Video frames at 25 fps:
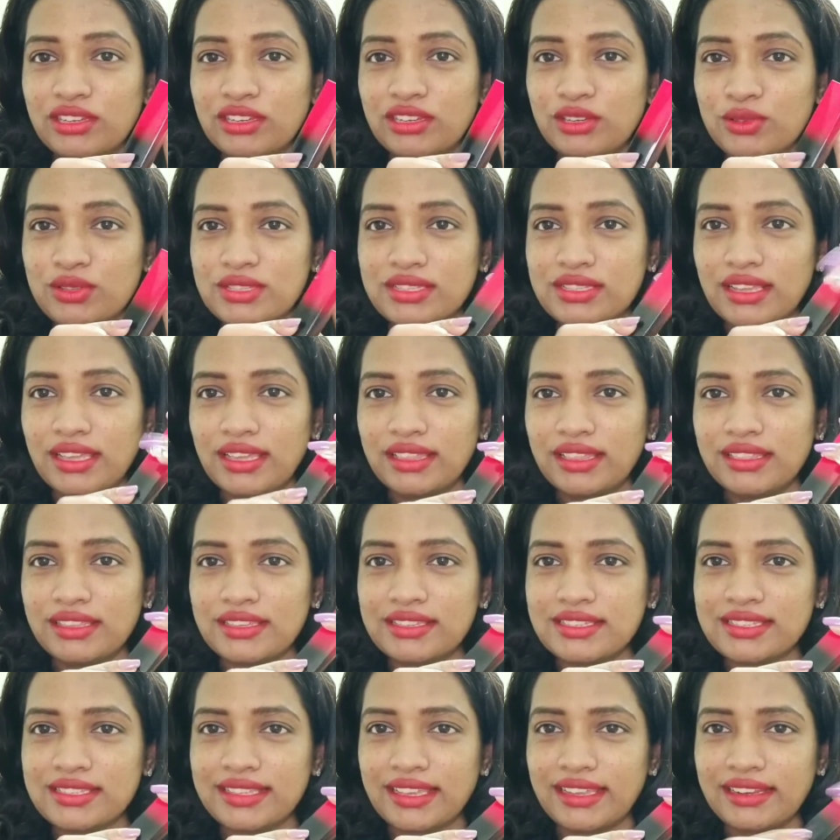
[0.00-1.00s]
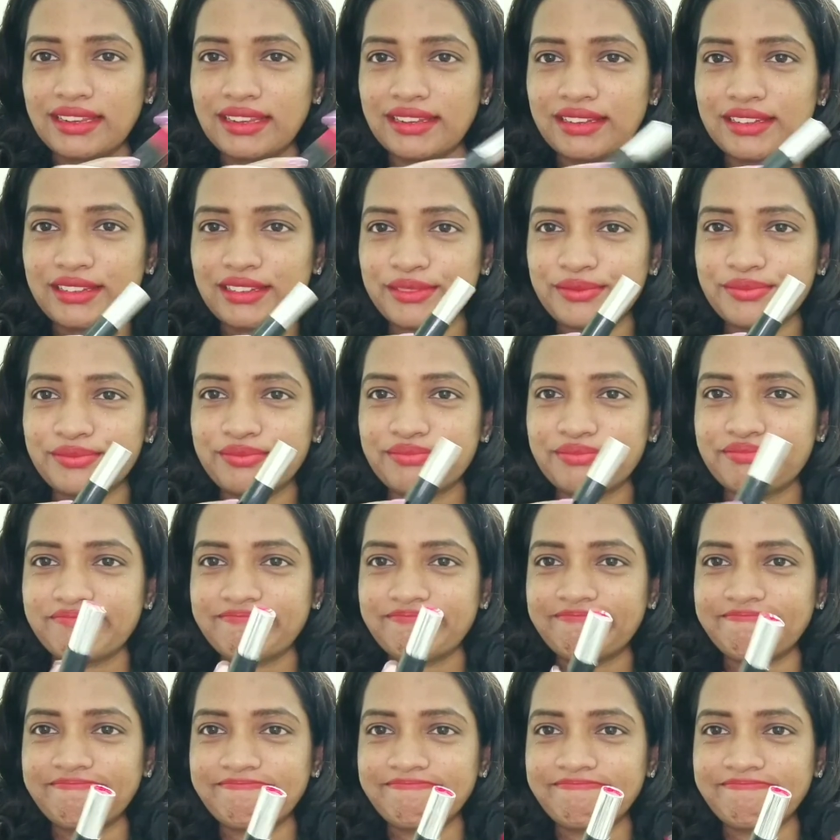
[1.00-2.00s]
looks like this, and
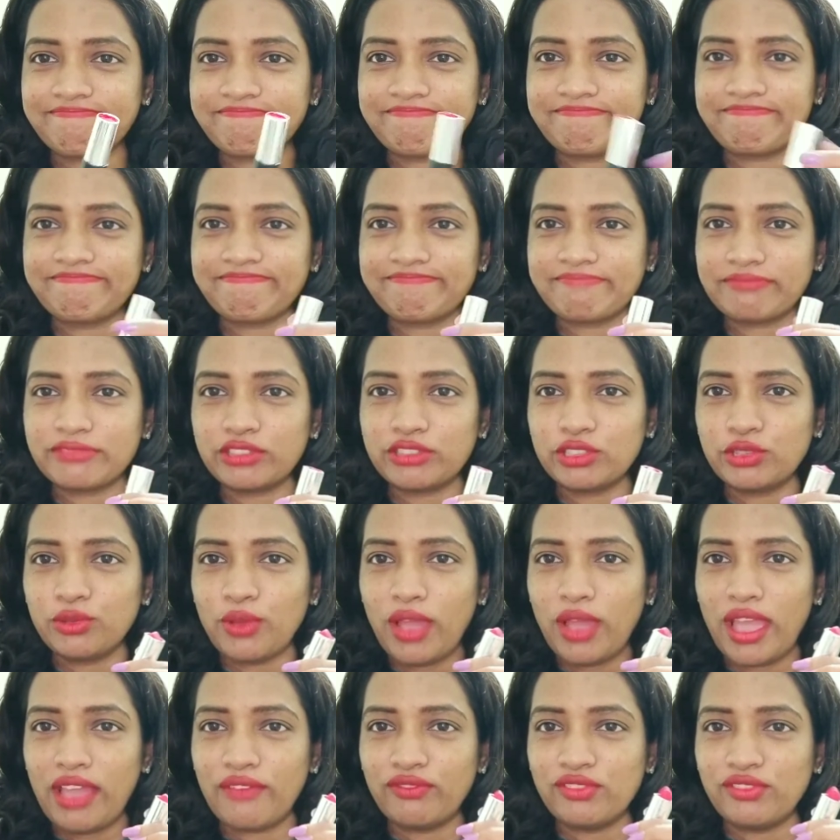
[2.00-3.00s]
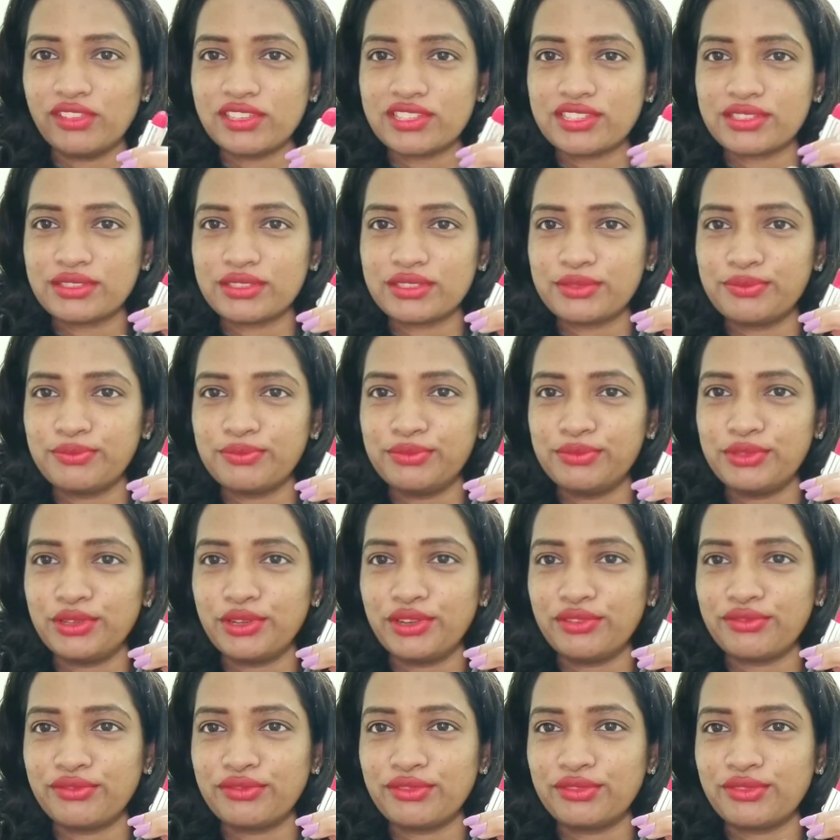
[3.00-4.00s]
you have this
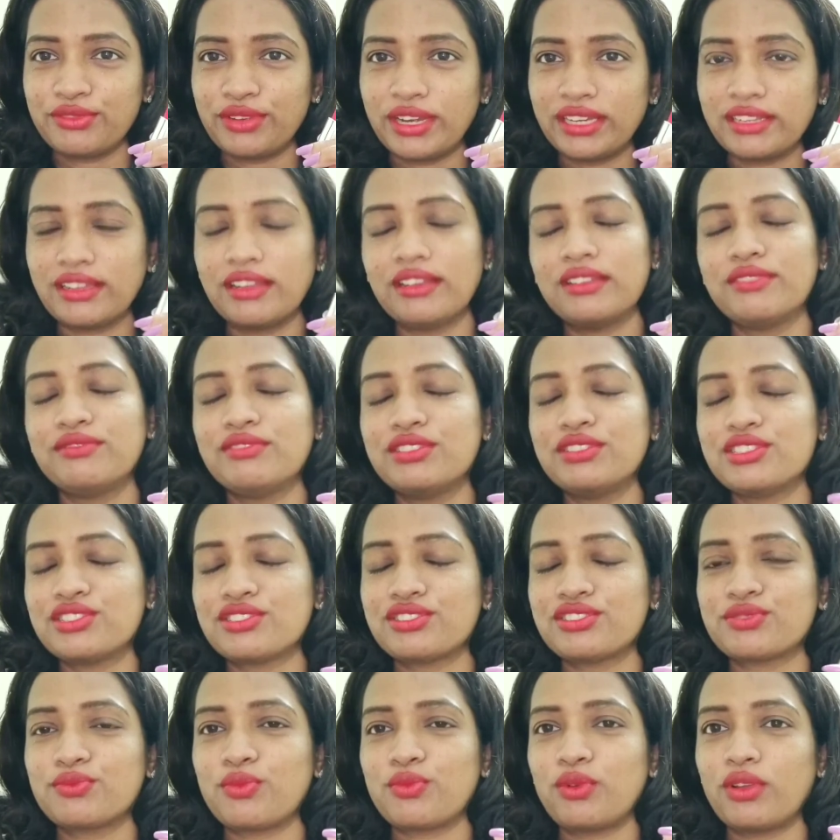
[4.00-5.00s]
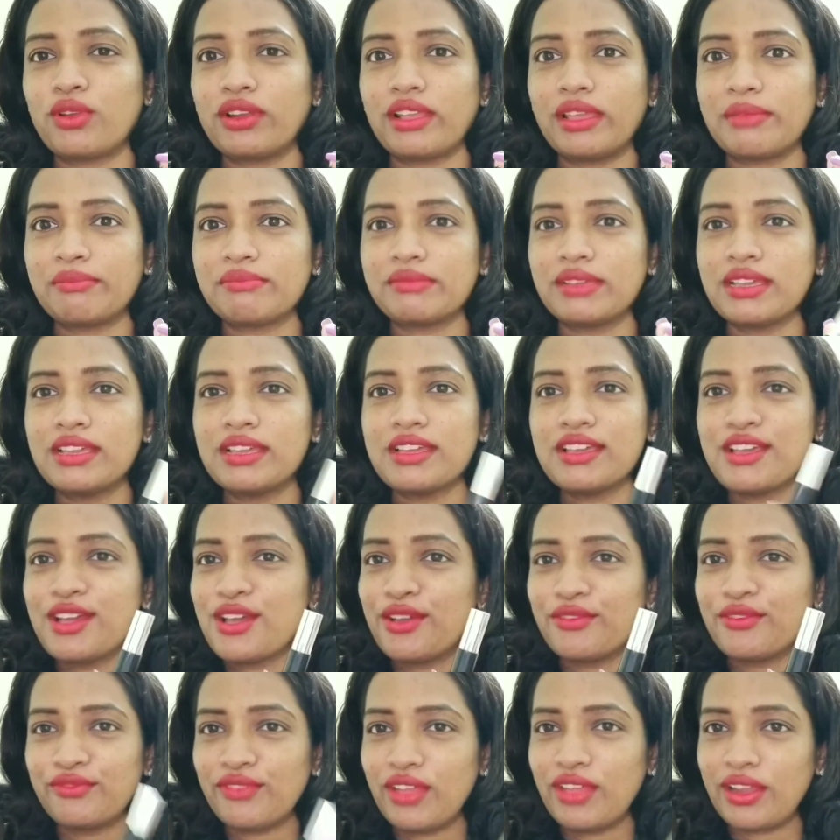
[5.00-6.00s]
beautiful red color, which is what I'm
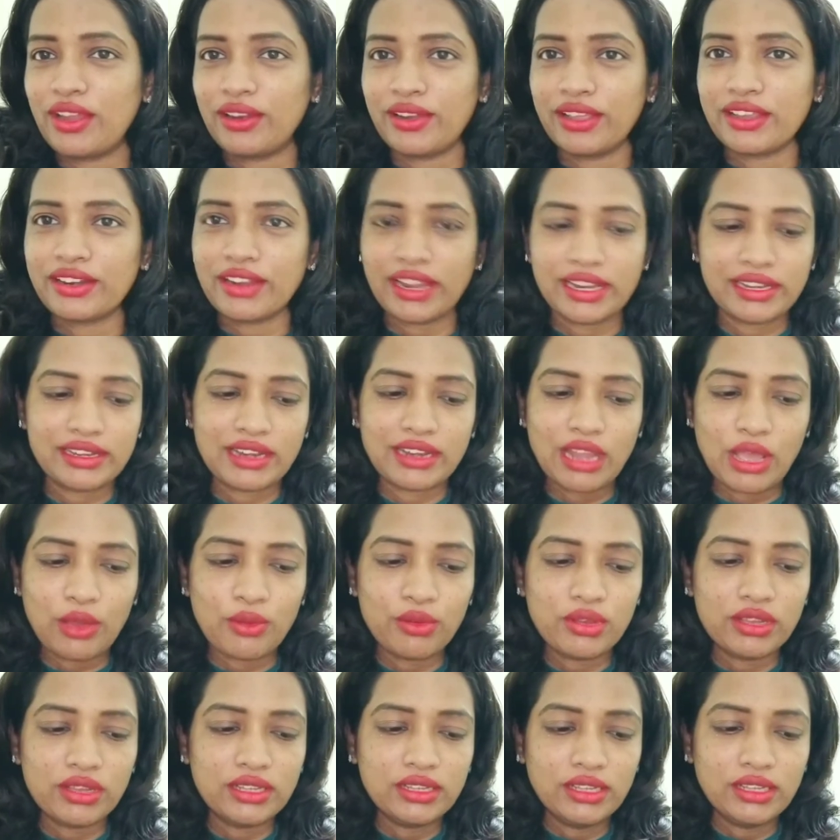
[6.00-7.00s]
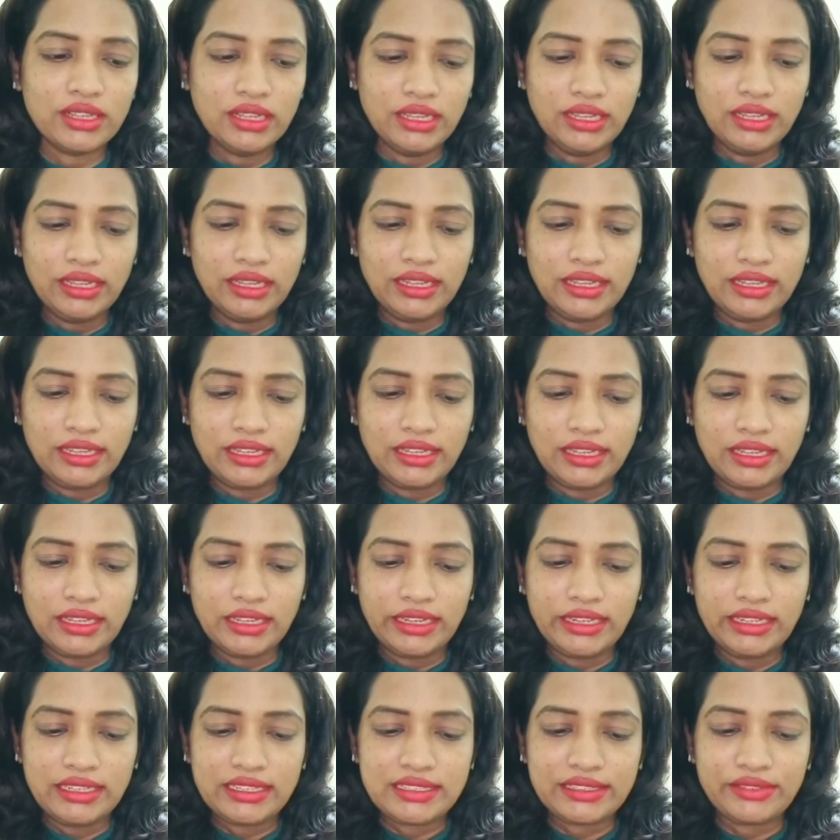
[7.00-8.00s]
wearing right now. Uh,
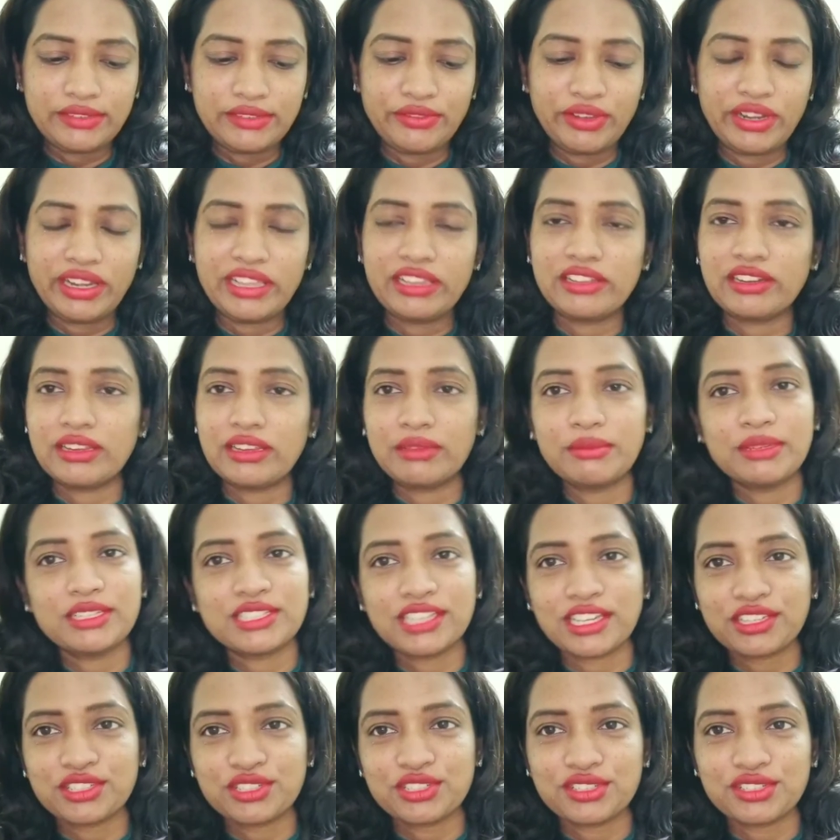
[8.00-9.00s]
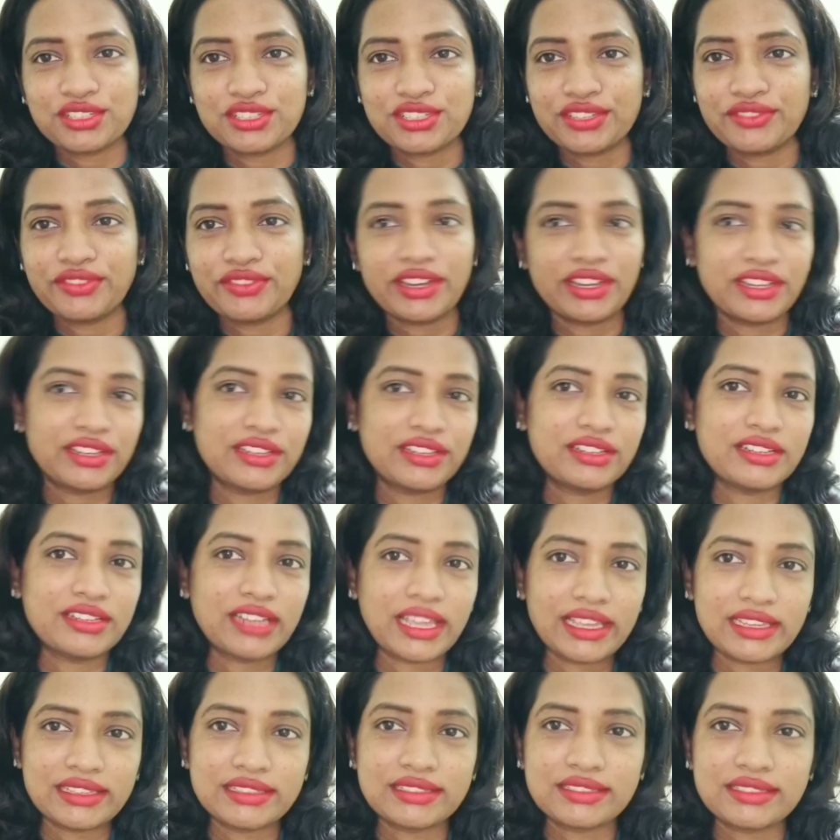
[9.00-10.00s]
it is a very creamy texture. It's a very
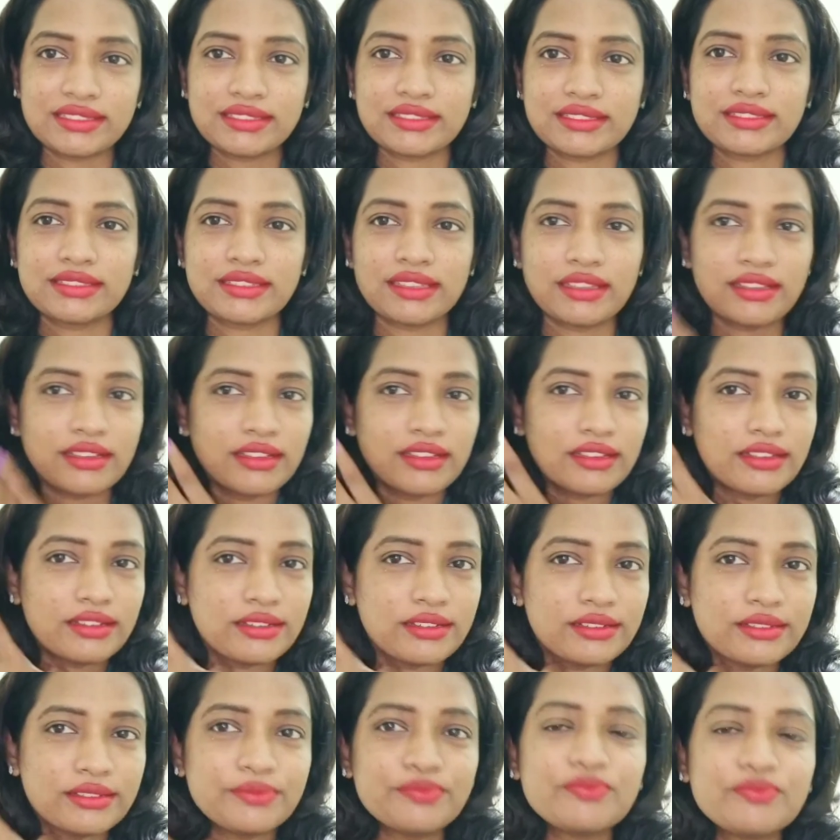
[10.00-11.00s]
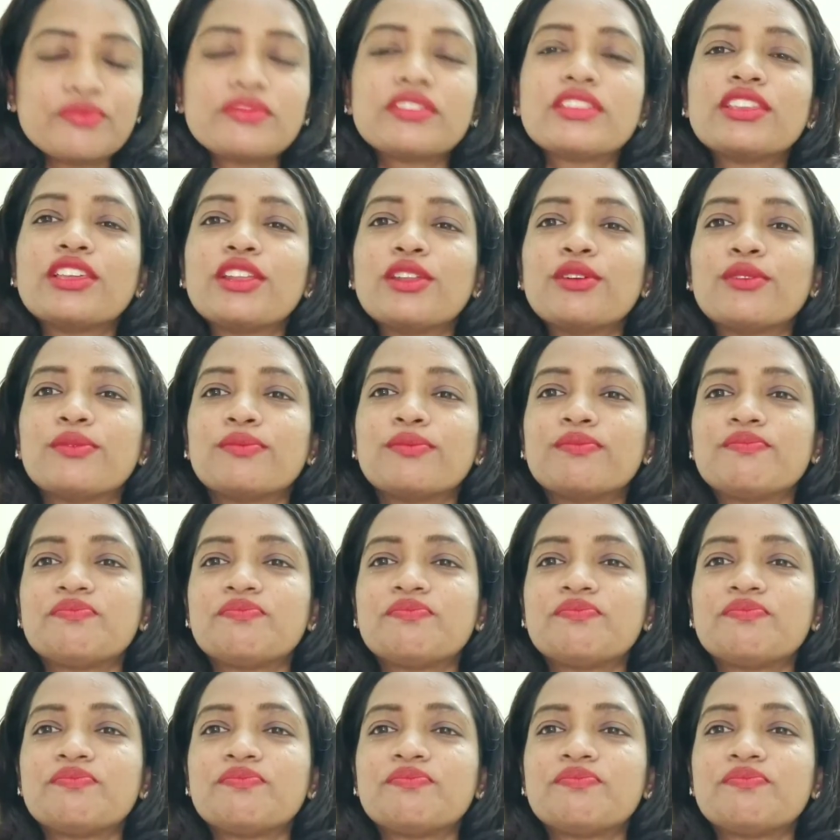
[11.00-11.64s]
nice, uh, you know,